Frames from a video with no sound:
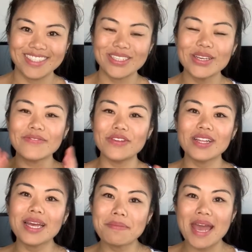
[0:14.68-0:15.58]
So if you're
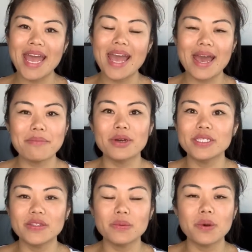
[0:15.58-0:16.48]
like me and
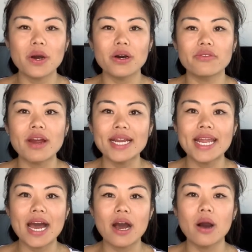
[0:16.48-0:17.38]
most of the world right
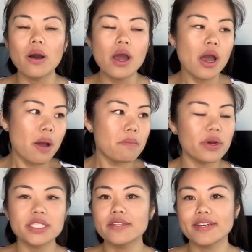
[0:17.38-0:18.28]
now,
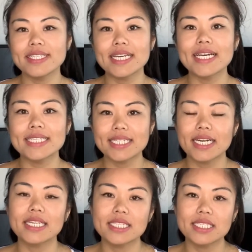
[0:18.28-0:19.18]
most of us are
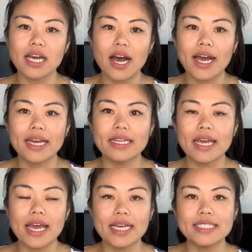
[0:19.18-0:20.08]
stuck inside
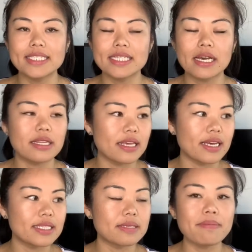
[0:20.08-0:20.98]
and
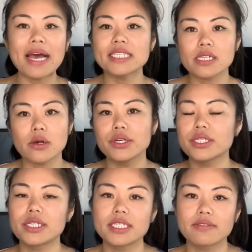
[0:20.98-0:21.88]
there's mass
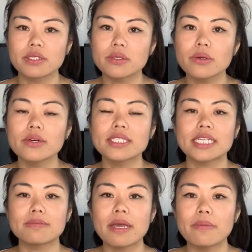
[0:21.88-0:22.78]
closures of stores
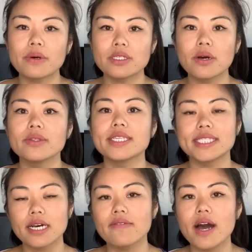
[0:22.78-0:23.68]
as people are told to
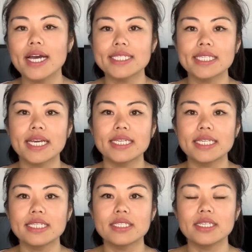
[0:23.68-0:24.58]
self-isolate
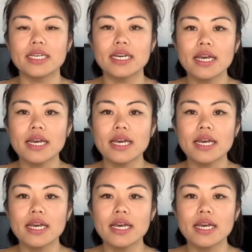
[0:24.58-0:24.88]
and to